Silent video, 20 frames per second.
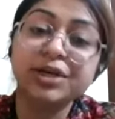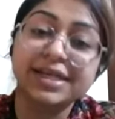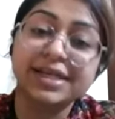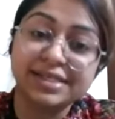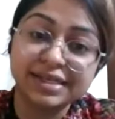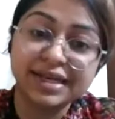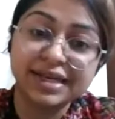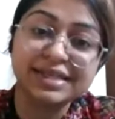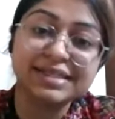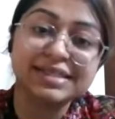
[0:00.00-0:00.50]

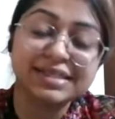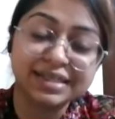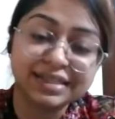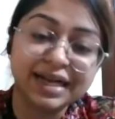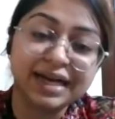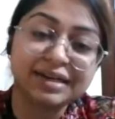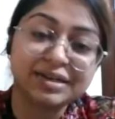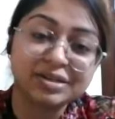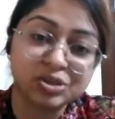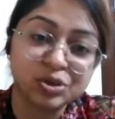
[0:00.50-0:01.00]
residency
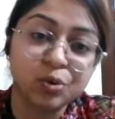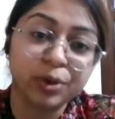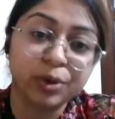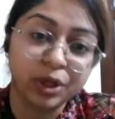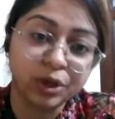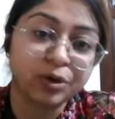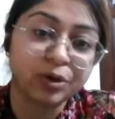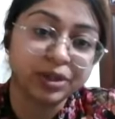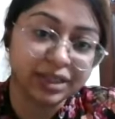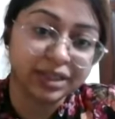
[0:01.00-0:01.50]
that is
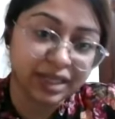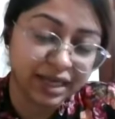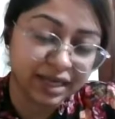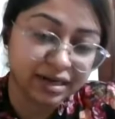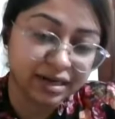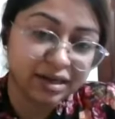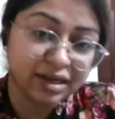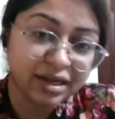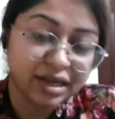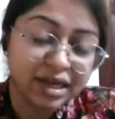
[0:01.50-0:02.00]
going on there.
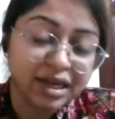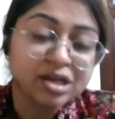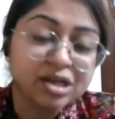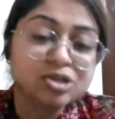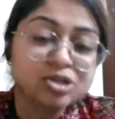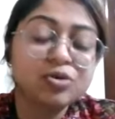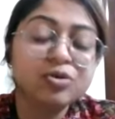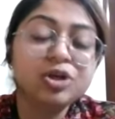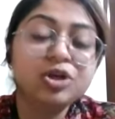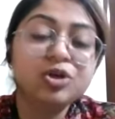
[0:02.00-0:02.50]

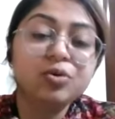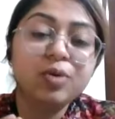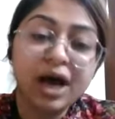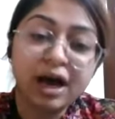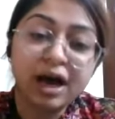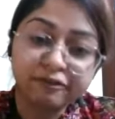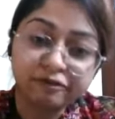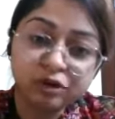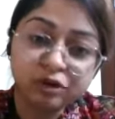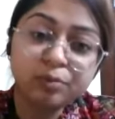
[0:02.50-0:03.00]
So you
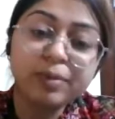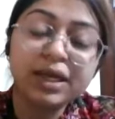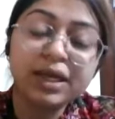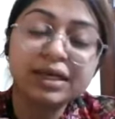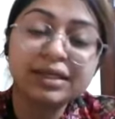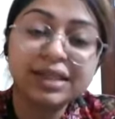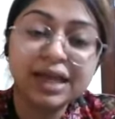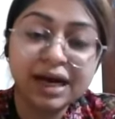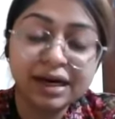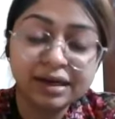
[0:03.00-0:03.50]
have to
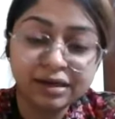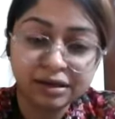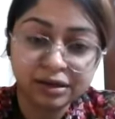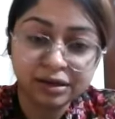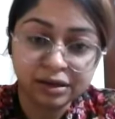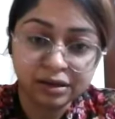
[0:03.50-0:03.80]
make that